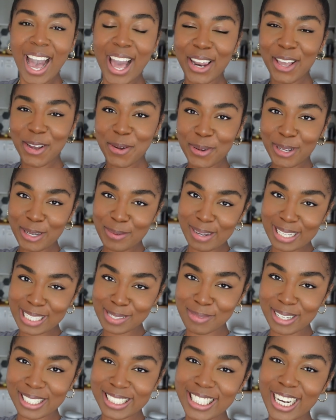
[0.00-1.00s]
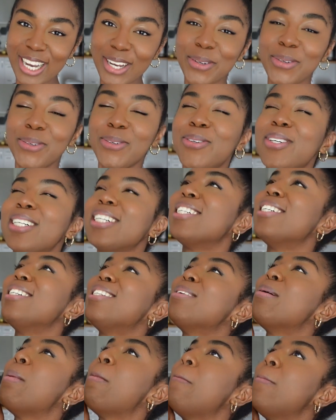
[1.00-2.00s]
Hello and welcome back to my channel.
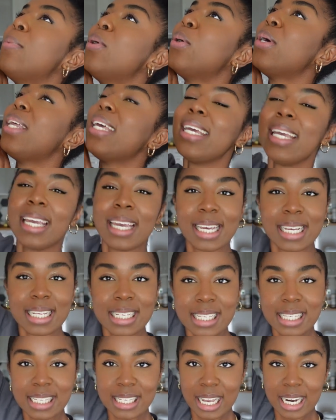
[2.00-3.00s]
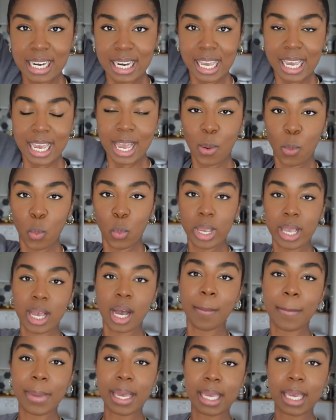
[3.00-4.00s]
Good morning. It is Sunday and we
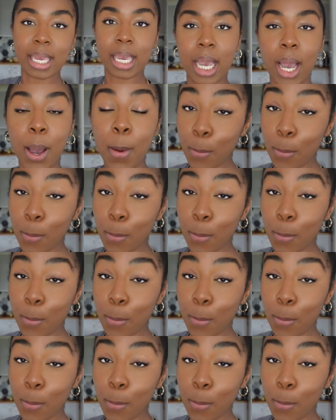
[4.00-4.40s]
are making